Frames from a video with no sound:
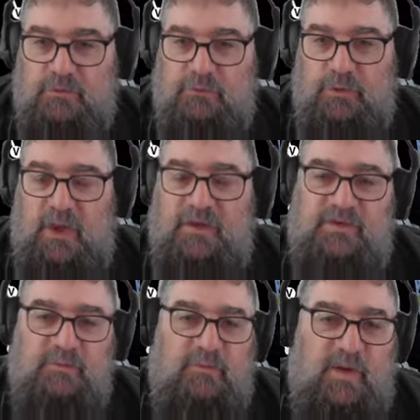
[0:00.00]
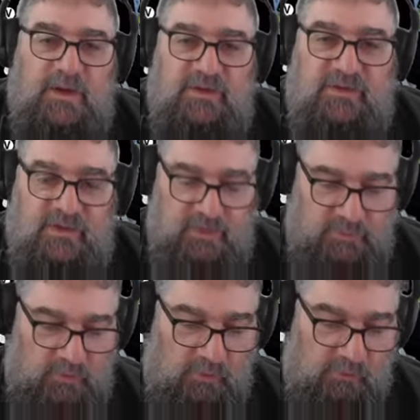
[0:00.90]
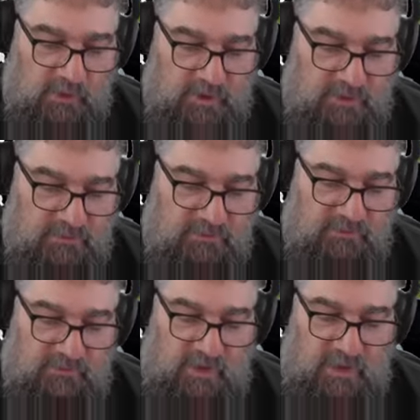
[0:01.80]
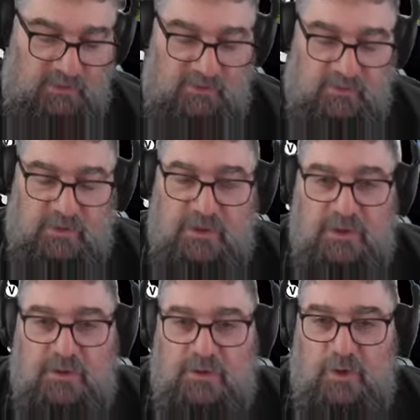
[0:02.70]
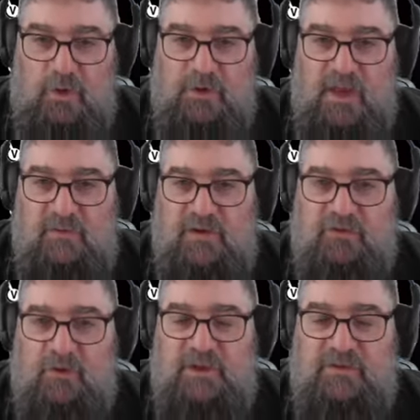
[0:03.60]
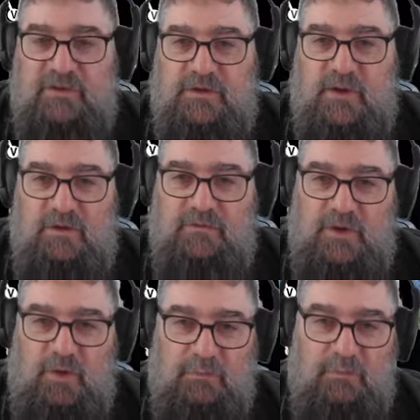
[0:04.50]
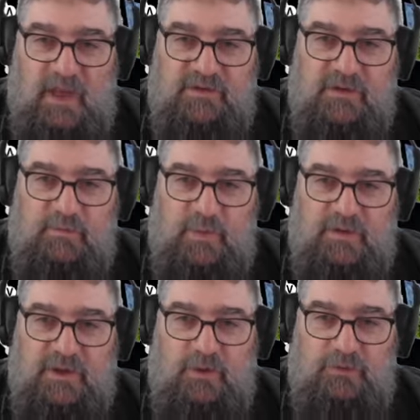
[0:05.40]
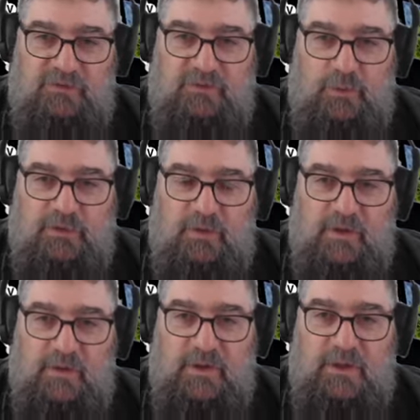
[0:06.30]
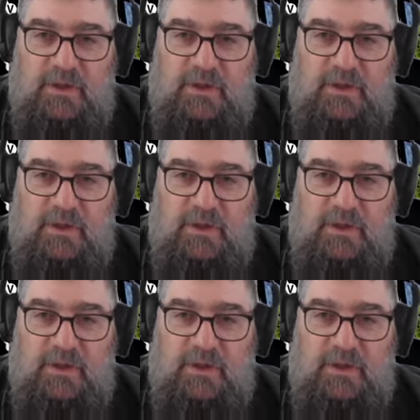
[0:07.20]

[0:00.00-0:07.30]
The route has some fairly steep gradients, and the long, heavy trains that you have, they're not massive, but they're not short either.